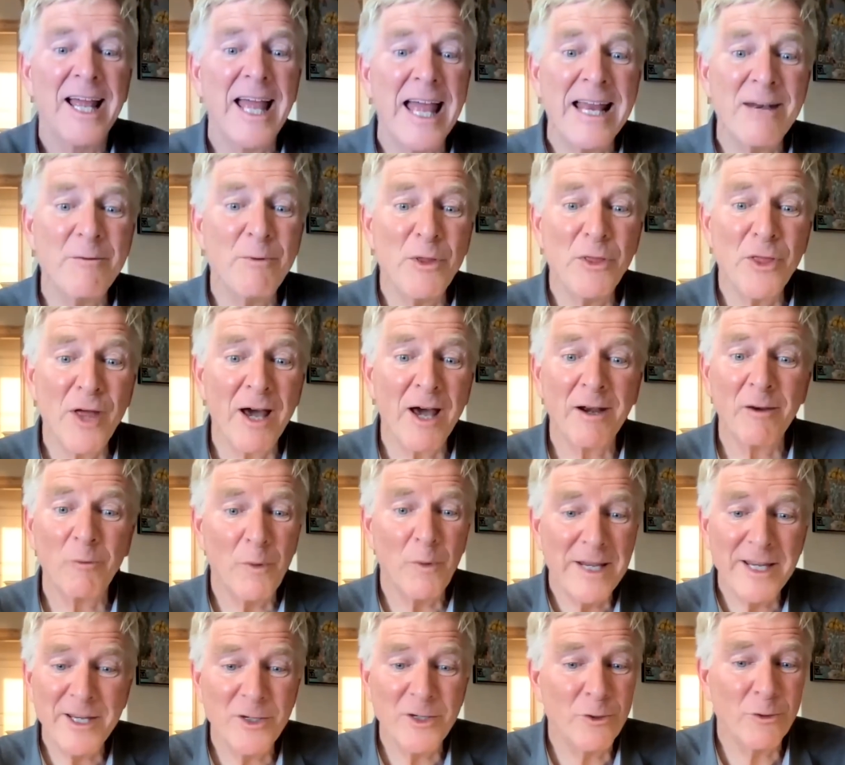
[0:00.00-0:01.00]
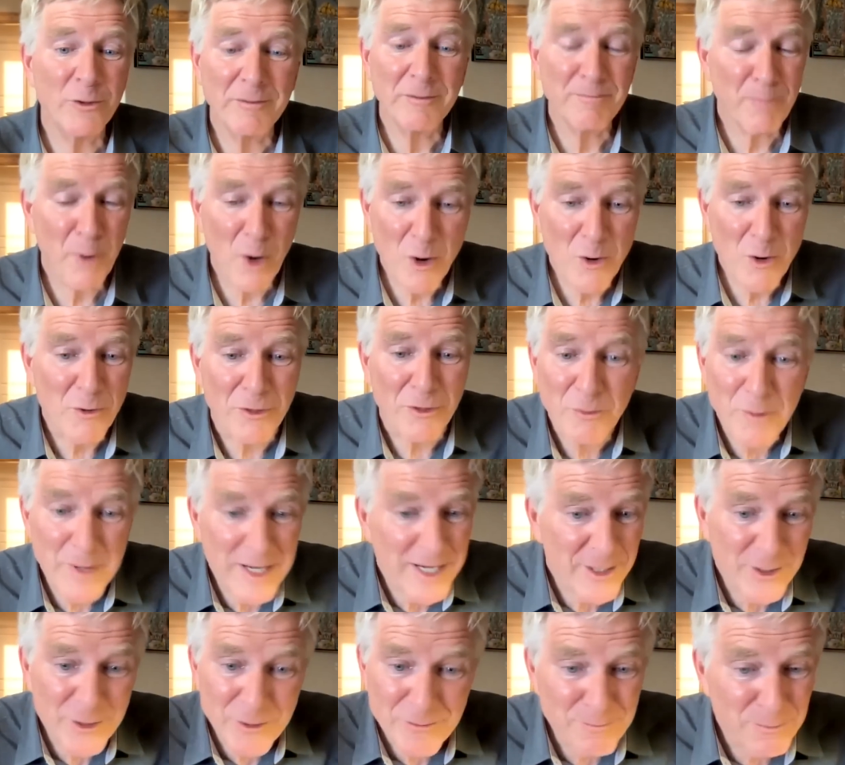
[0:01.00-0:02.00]
And we thought we can do it both. We
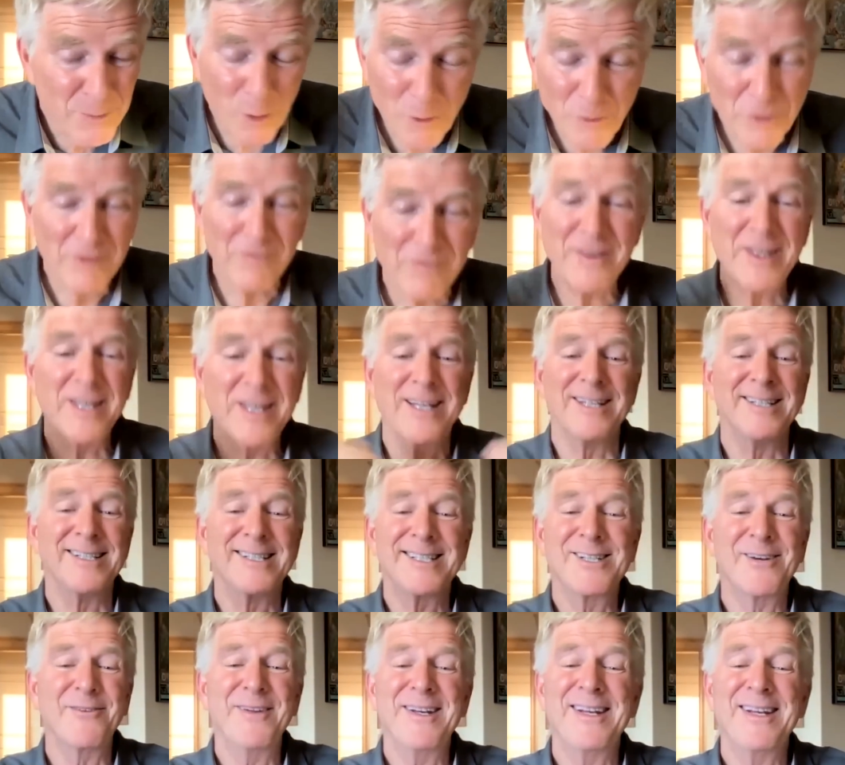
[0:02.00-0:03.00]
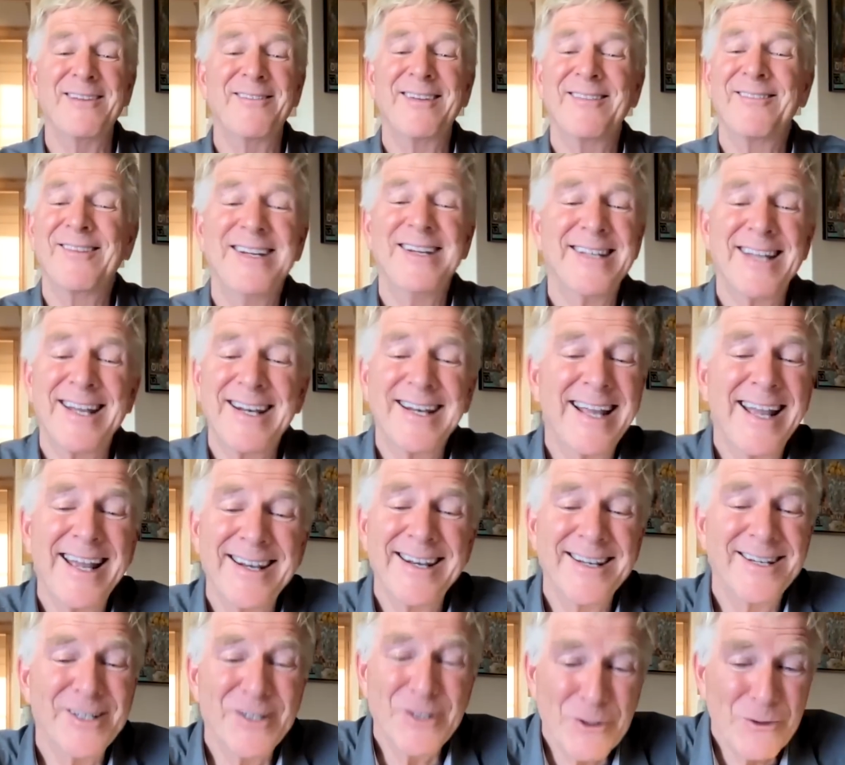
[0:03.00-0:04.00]
can do both of these. So we de- we
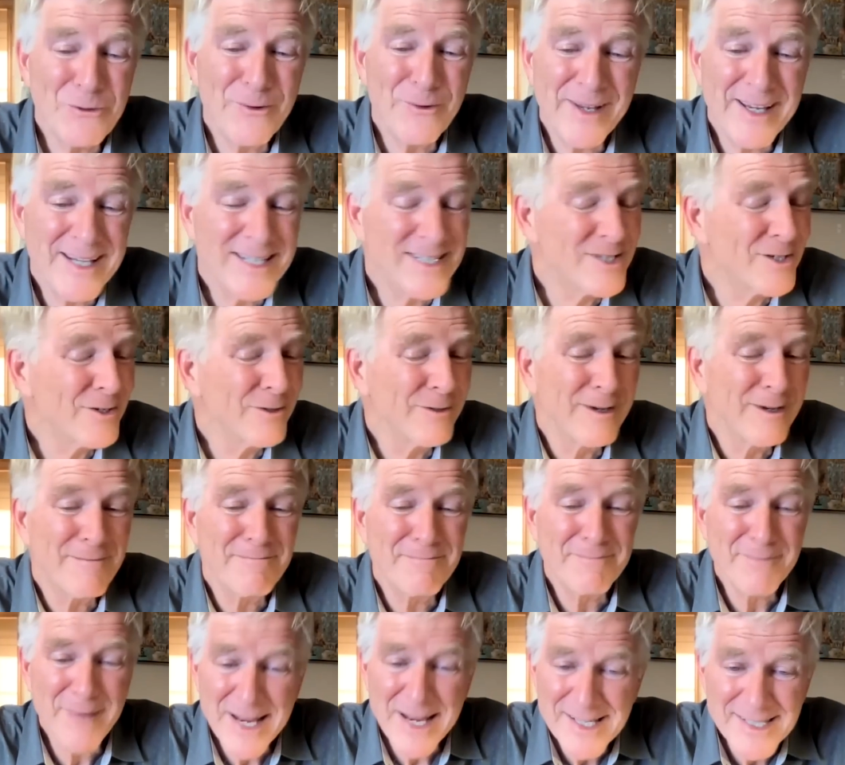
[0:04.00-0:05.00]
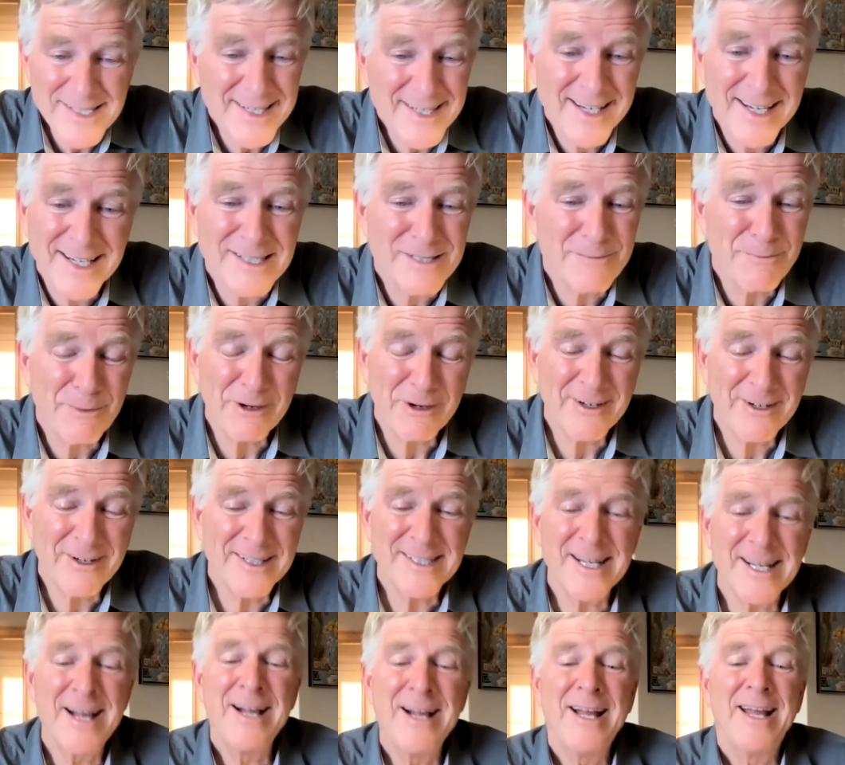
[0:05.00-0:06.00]
dedicated two weeks to an amazing
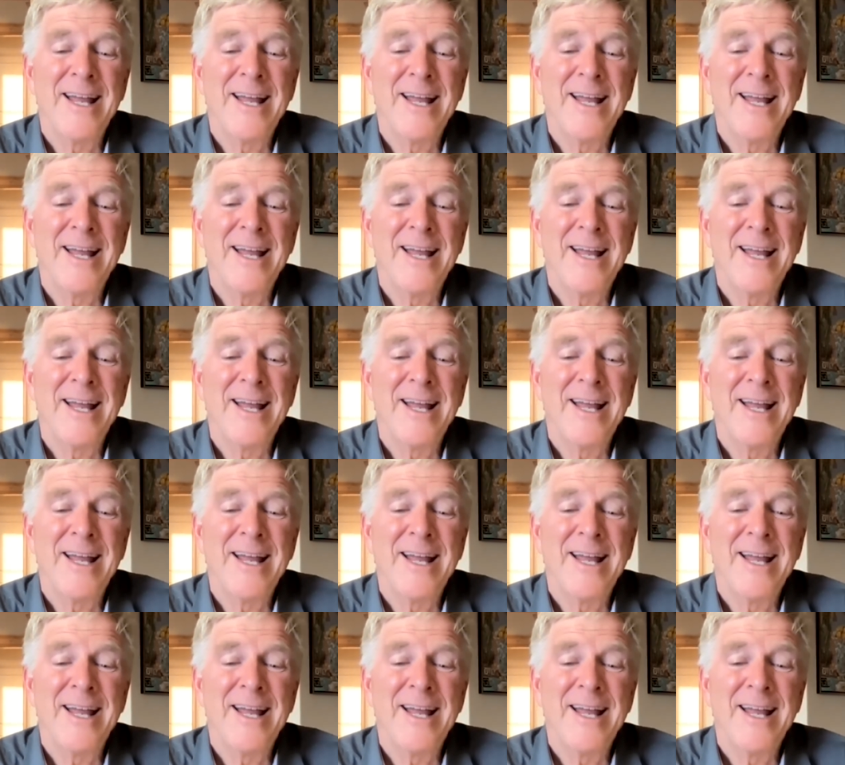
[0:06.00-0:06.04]
experience,